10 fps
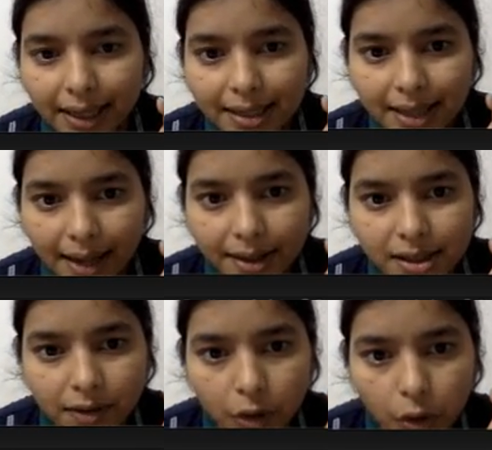You know,
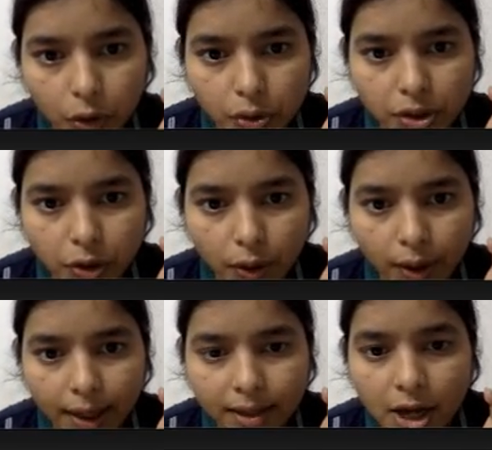first index, and this
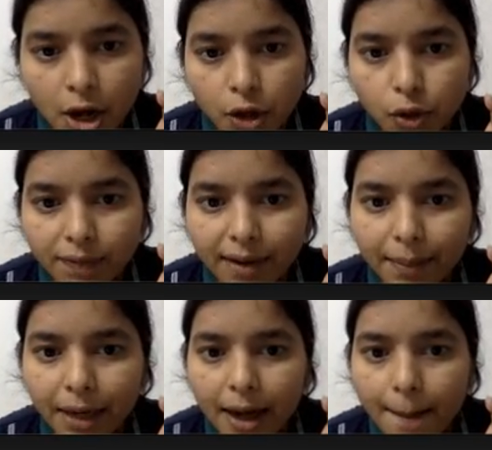will go to 0
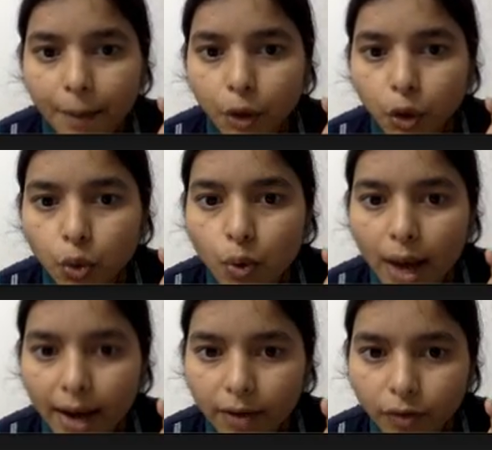index. So it will
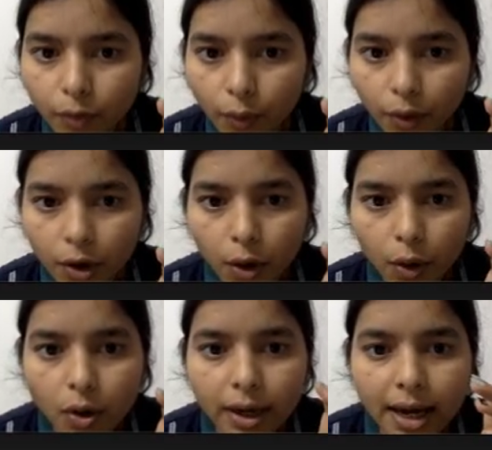become 2
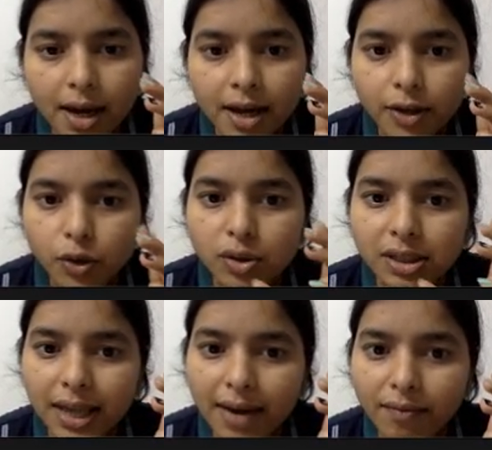and 4.
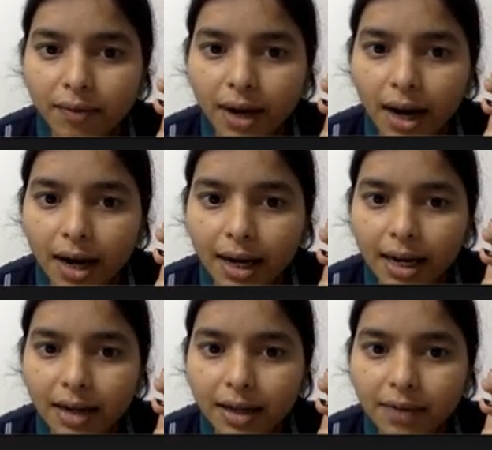Okay, so
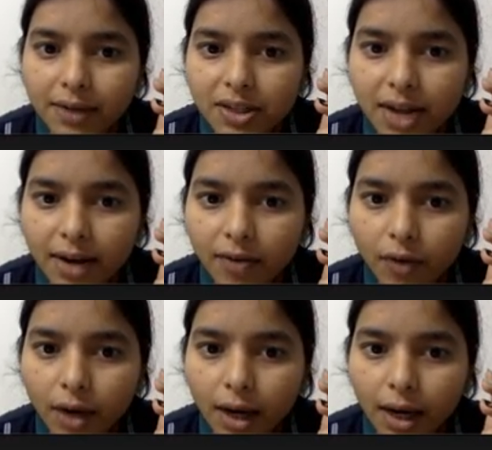same way
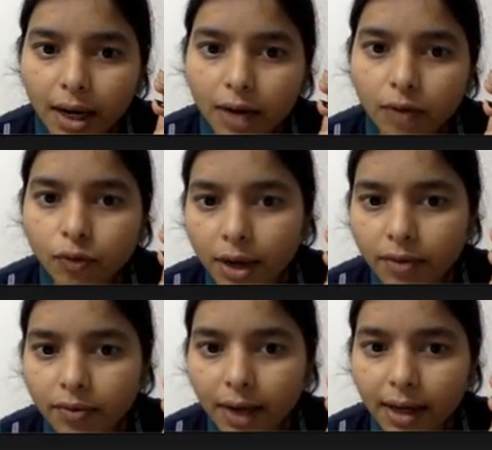again it will check for
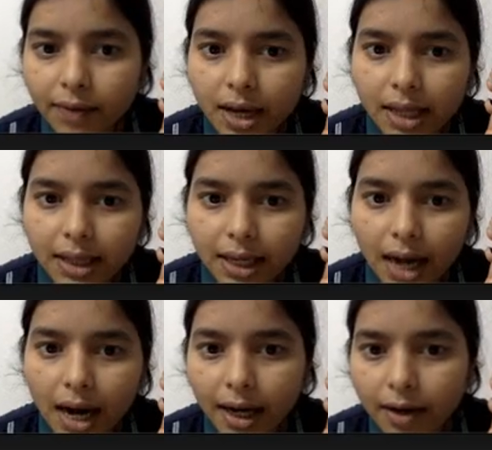again 4 and
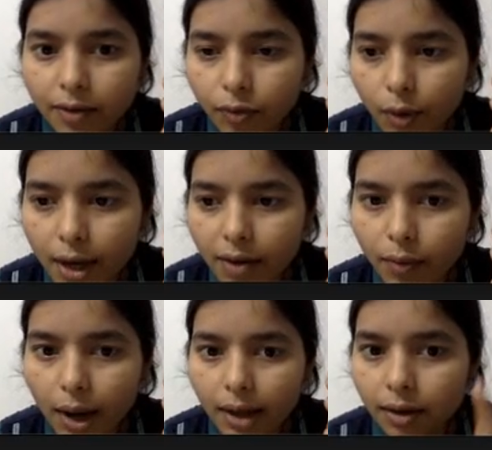5, then
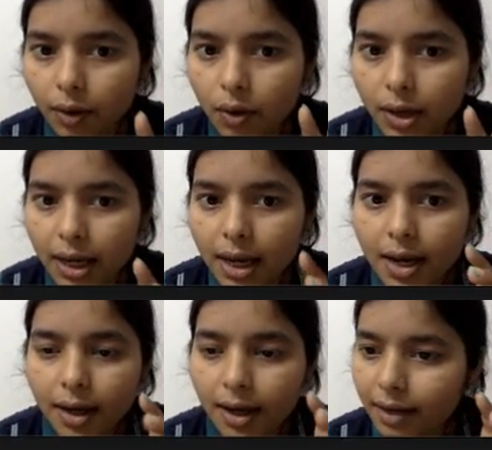again 4 and
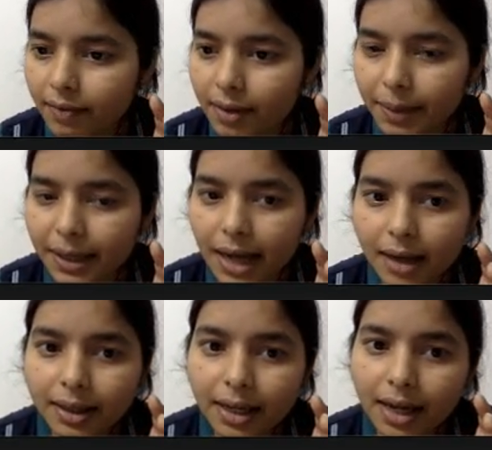1. Okay,
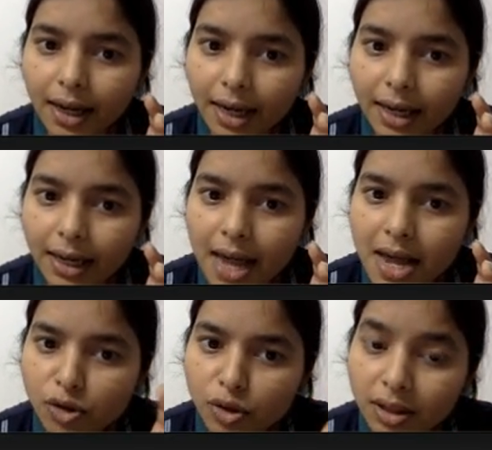it will be
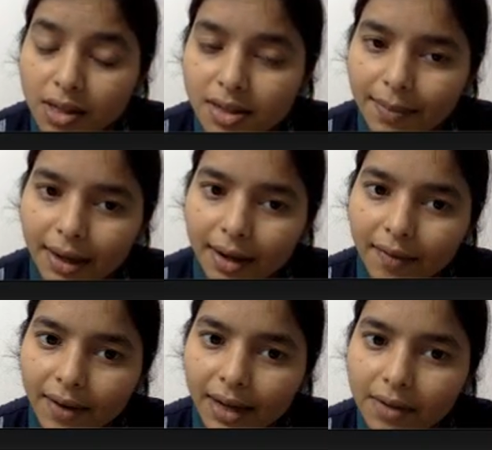done. Then again,
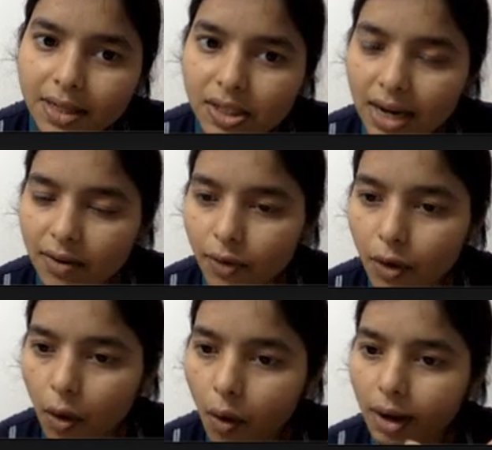so in a similar
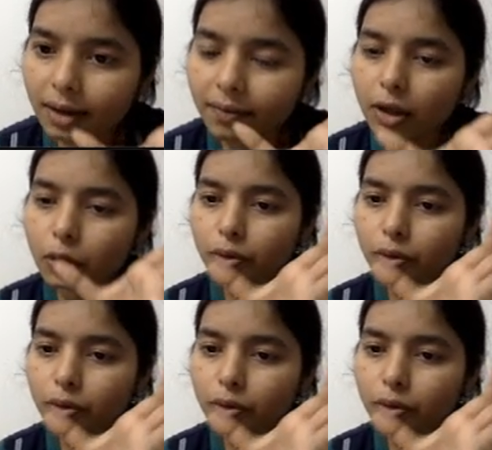way it will check